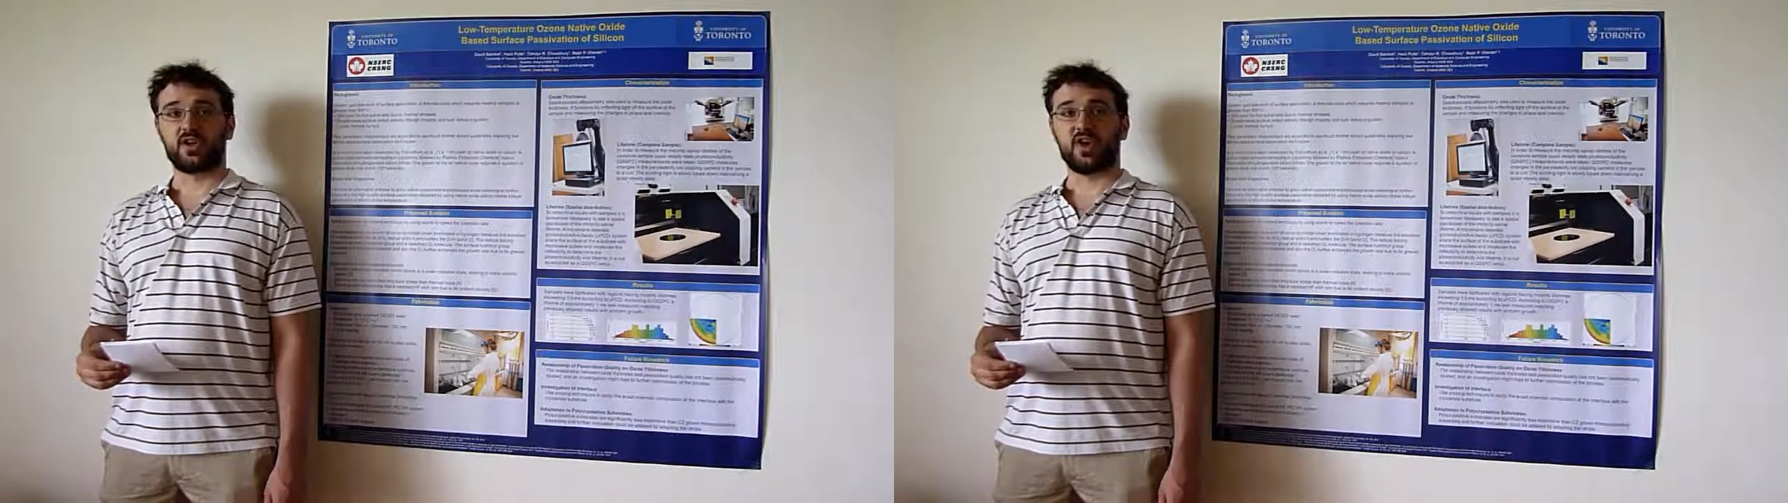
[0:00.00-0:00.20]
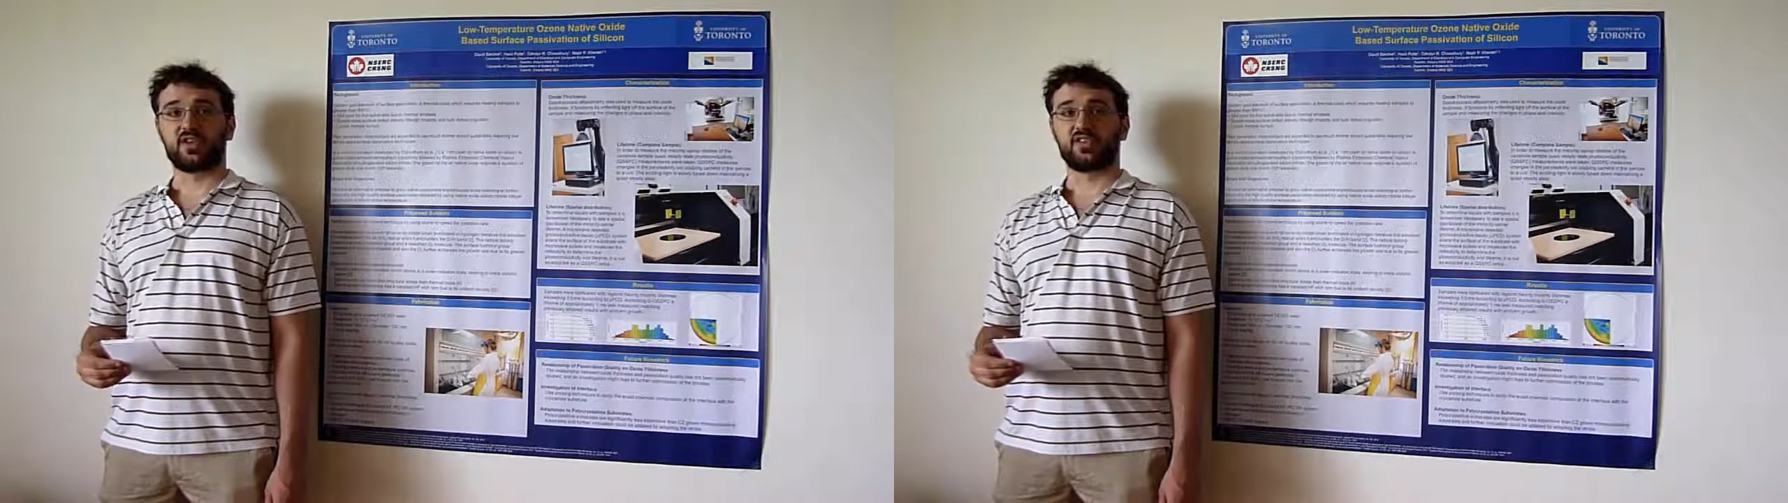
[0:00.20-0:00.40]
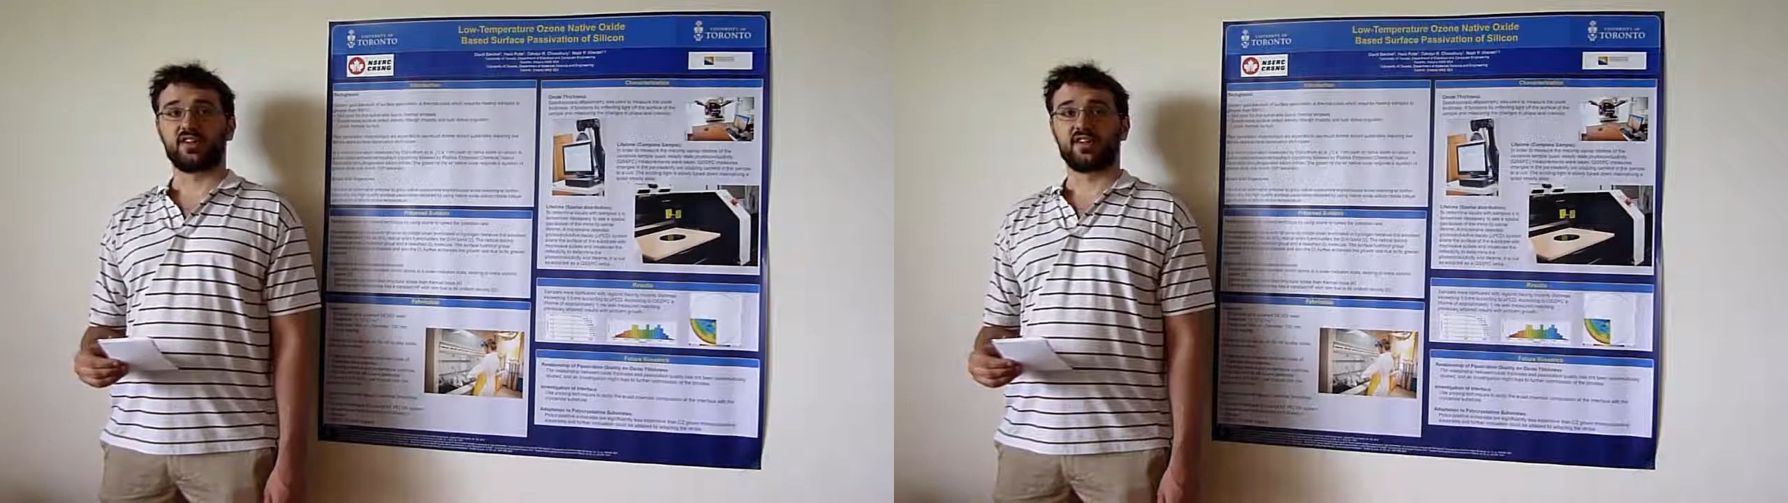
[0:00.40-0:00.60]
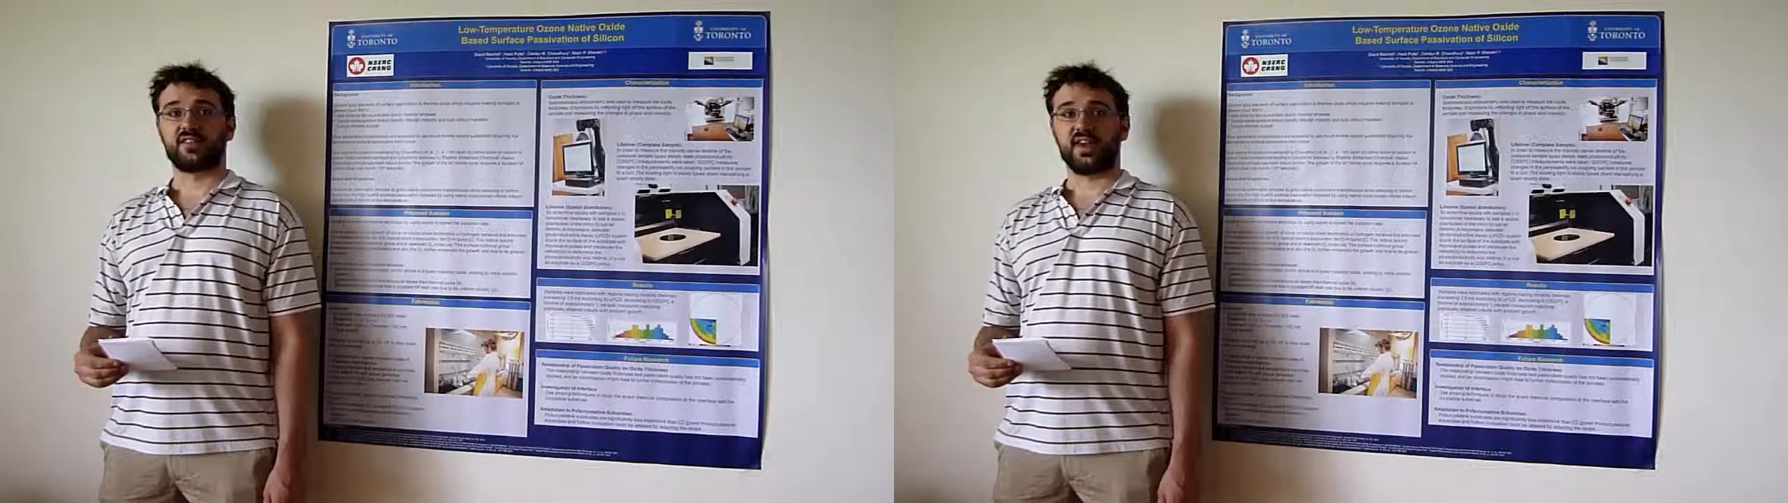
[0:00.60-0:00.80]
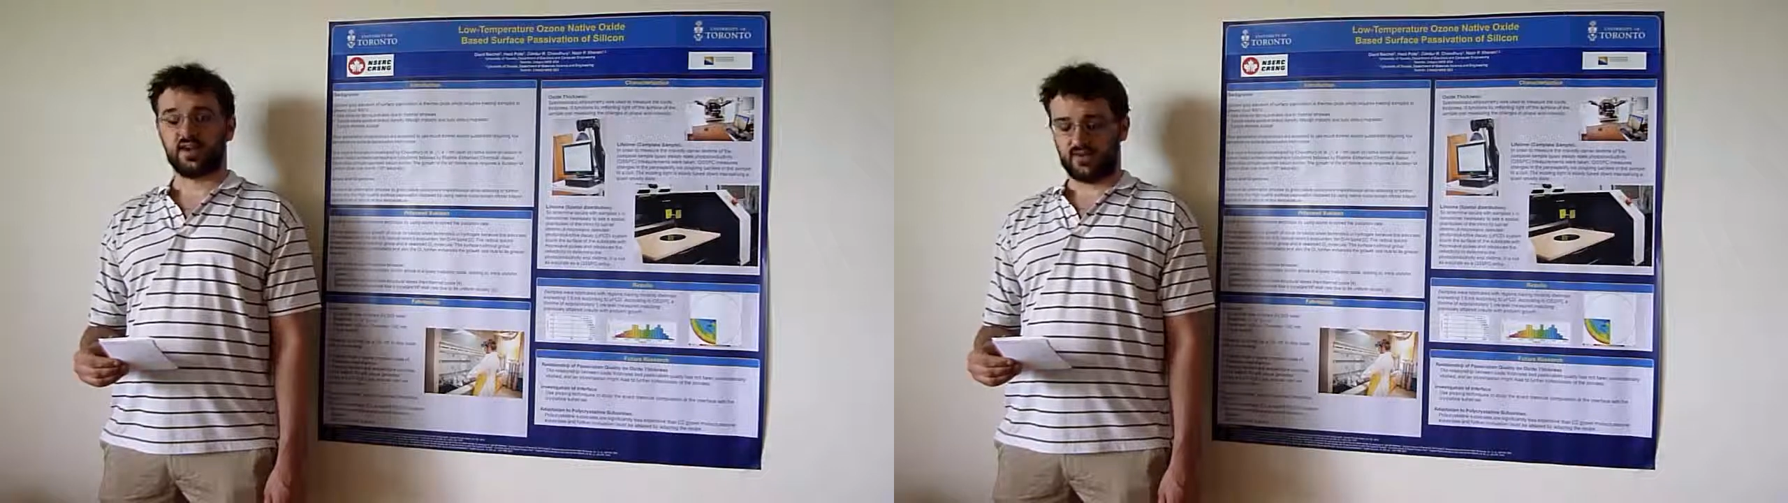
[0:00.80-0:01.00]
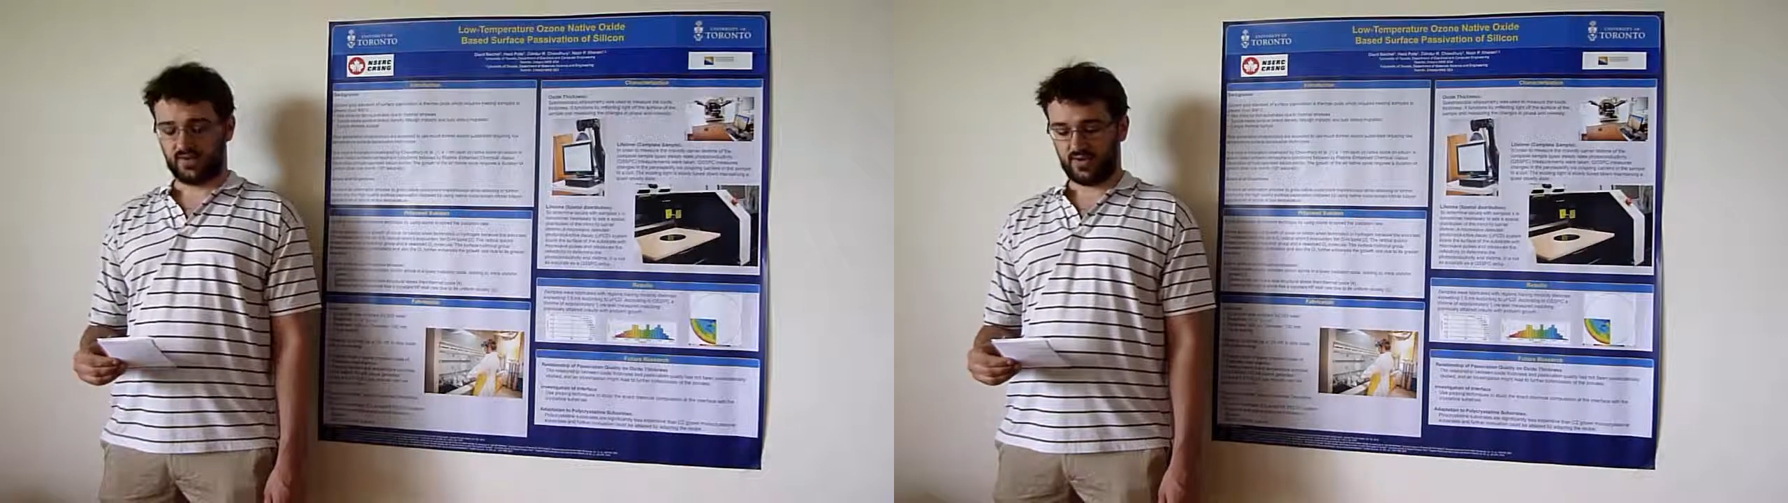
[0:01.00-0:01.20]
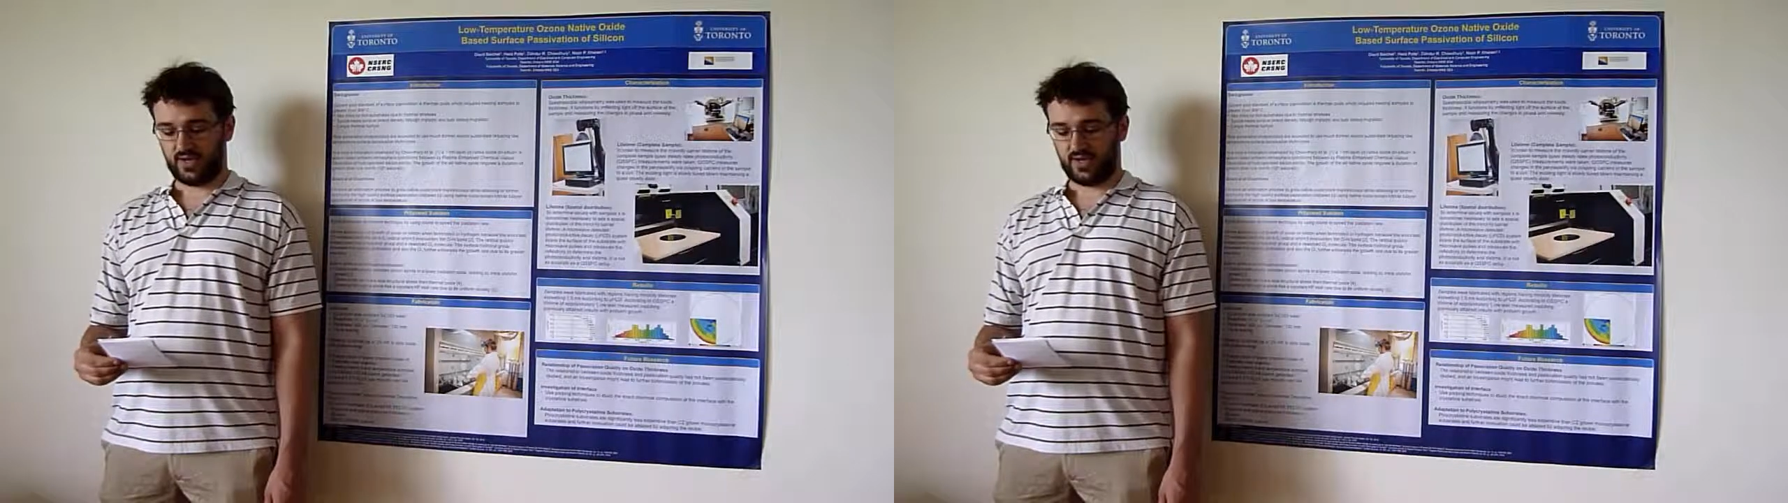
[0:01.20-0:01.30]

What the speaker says: the oxidized layer.